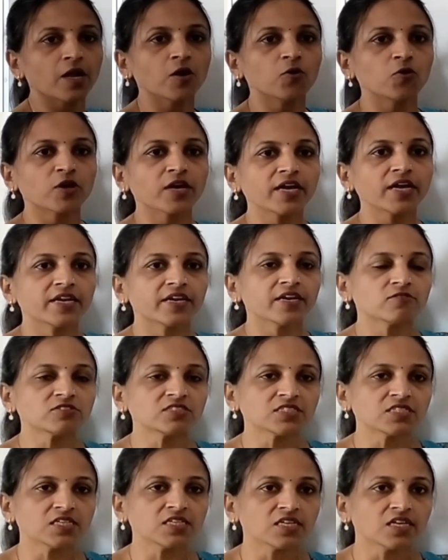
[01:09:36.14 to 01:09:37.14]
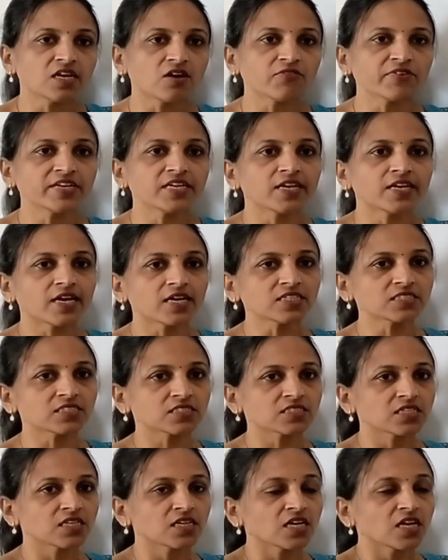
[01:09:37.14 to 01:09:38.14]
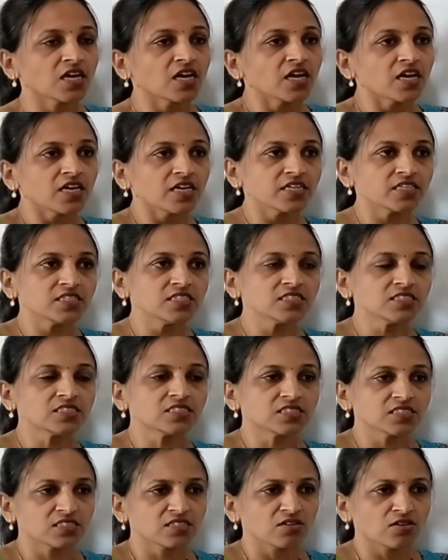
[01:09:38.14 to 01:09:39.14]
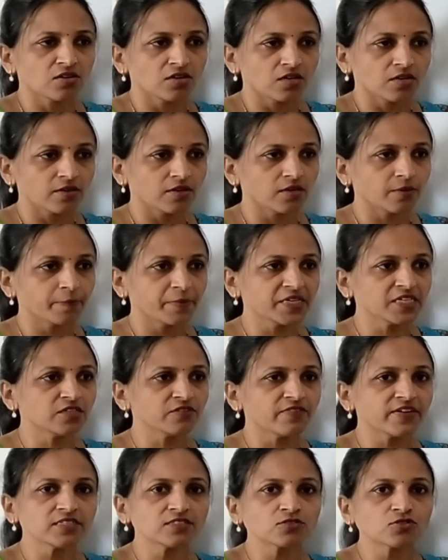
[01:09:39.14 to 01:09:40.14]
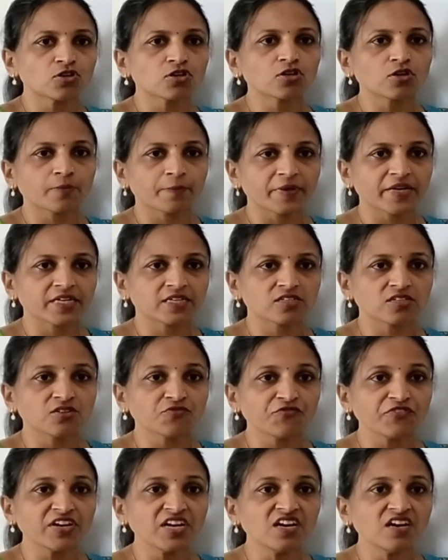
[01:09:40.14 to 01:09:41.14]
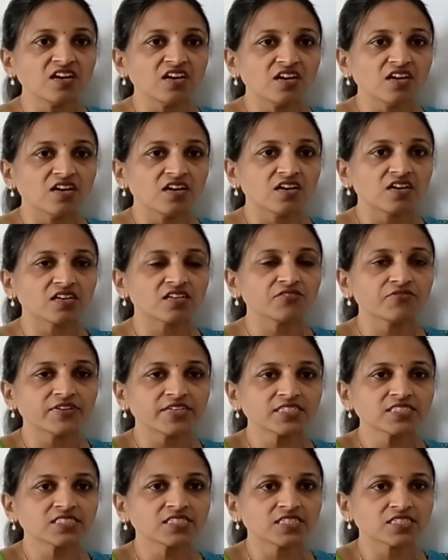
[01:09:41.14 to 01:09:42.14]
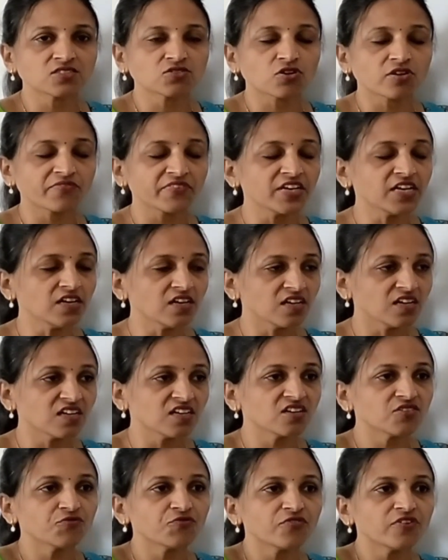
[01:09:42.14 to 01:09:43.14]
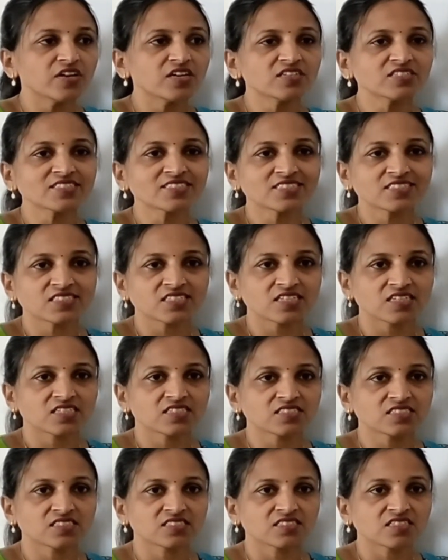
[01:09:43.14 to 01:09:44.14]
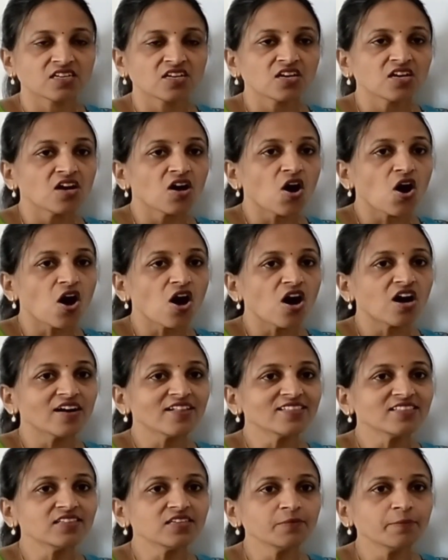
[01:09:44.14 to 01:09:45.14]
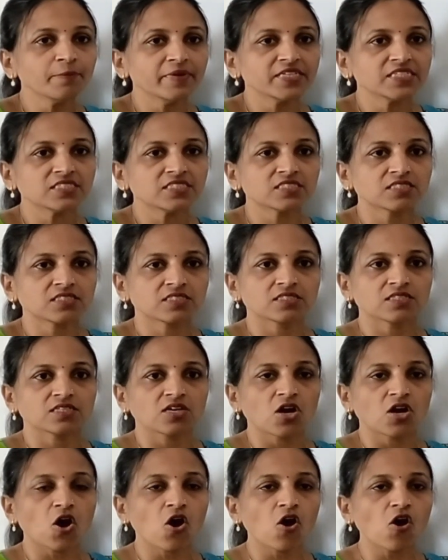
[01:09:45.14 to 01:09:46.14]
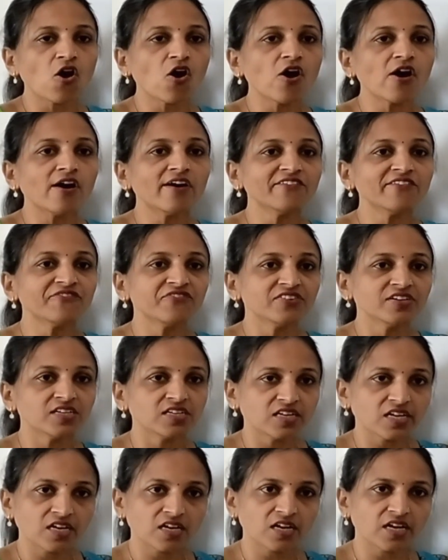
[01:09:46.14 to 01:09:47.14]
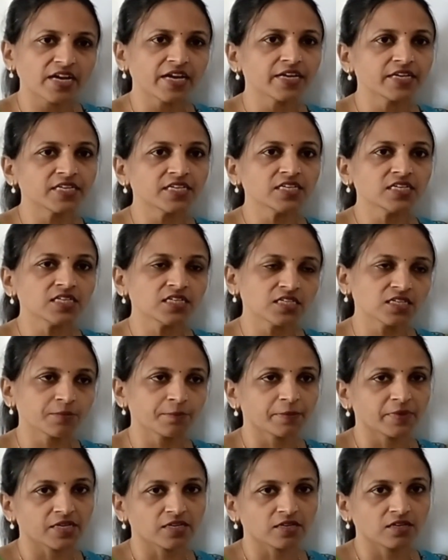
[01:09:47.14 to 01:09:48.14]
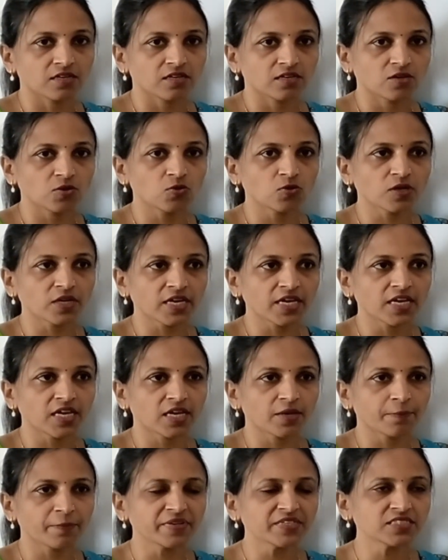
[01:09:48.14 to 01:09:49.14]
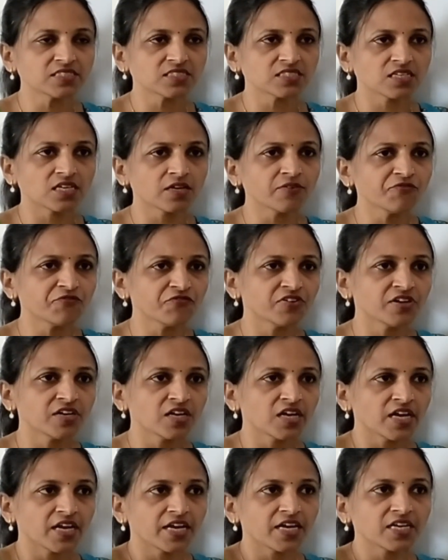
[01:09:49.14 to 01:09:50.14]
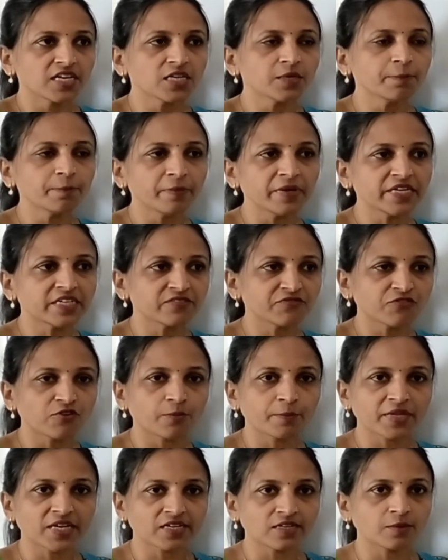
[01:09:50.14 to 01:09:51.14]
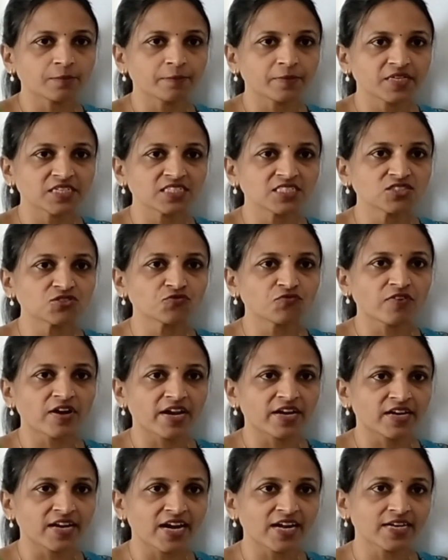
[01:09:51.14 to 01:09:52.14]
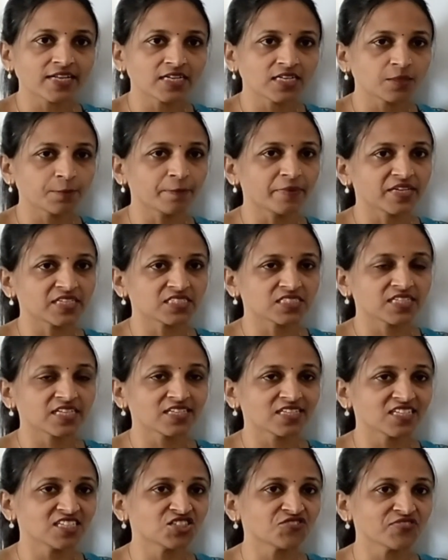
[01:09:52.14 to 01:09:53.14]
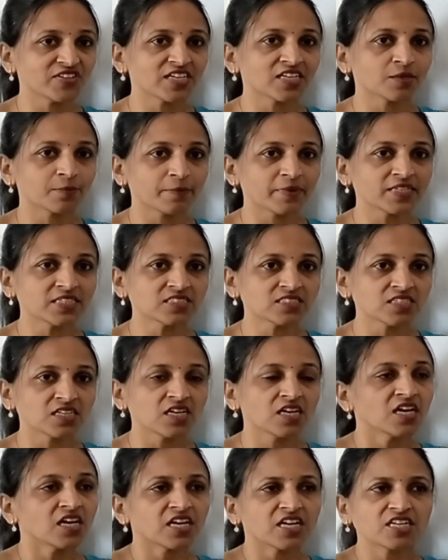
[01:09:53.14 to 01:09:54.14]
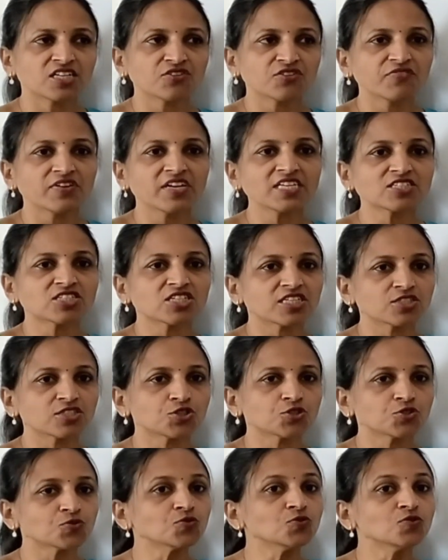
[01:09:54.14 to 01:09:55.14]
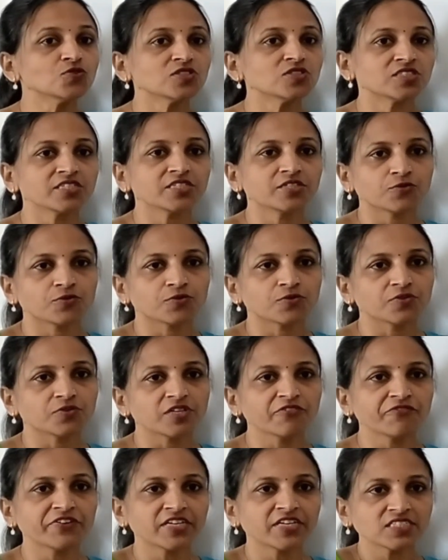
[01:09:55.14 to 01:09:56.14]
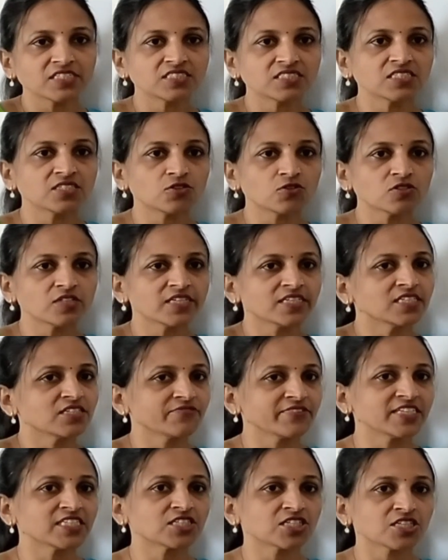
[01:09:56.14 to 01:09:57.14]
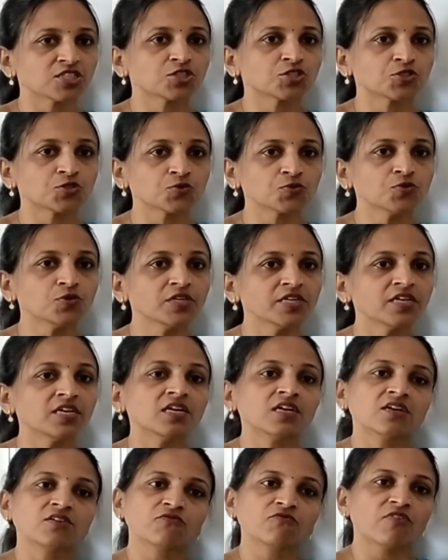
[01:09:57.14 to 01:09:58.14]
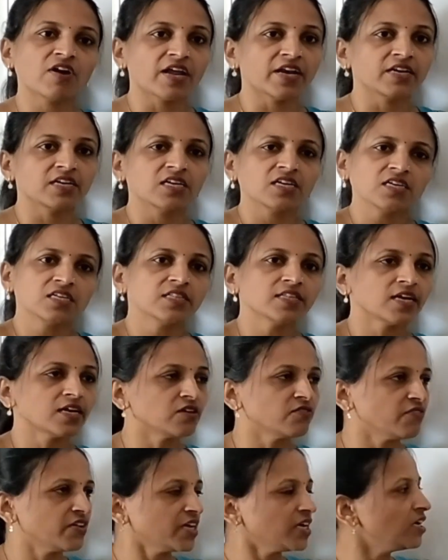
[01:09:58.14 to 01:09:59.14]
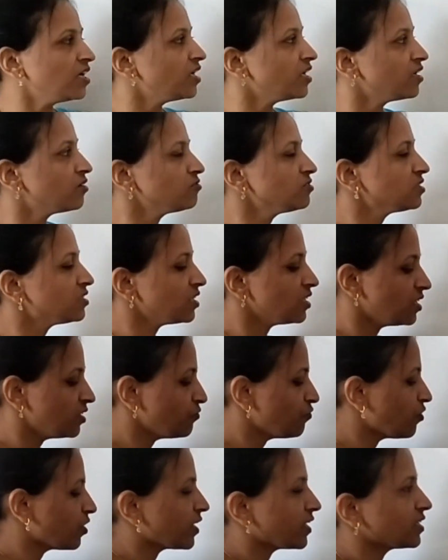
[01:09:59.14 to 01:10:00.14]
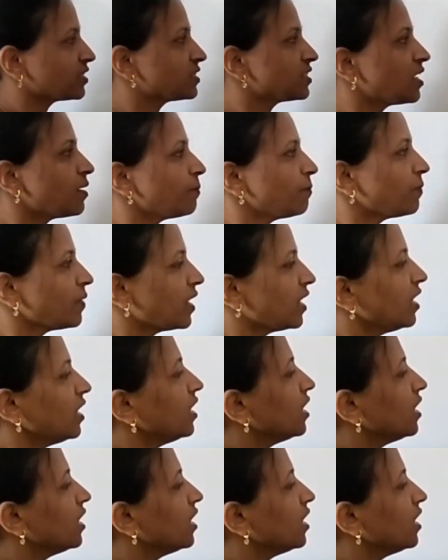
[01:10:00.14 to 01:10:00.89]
Okay, now see how it acts. It is uh, bitwise NOT operator will reverses or will inverses all the bits of any number. Okay, means if any bit from that number is one at any place, then it will remains, it will change to zero. If it is zero, then it will change to one in that way. Now see, for example,